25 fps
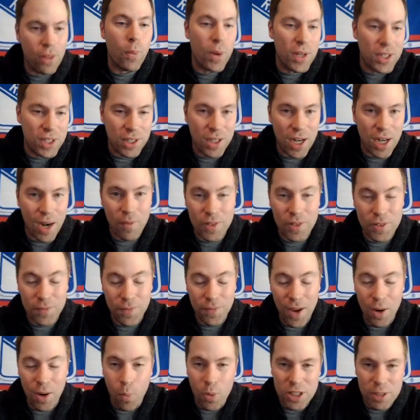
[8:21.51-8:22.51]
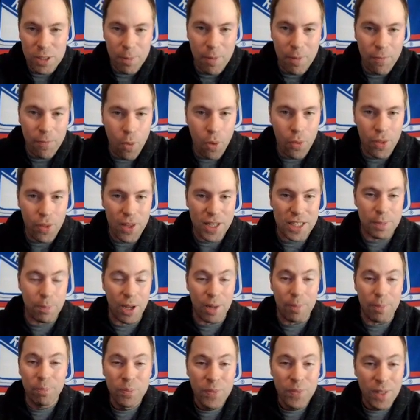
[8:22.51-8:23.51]
the Western Conference final once before this,
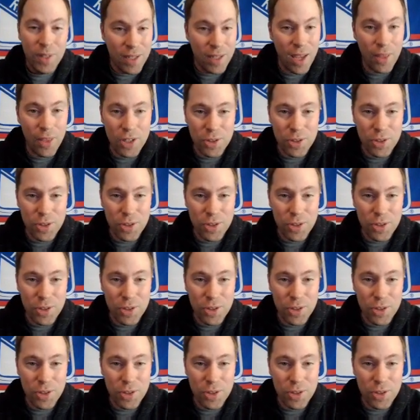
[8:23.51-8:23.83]
but yeah,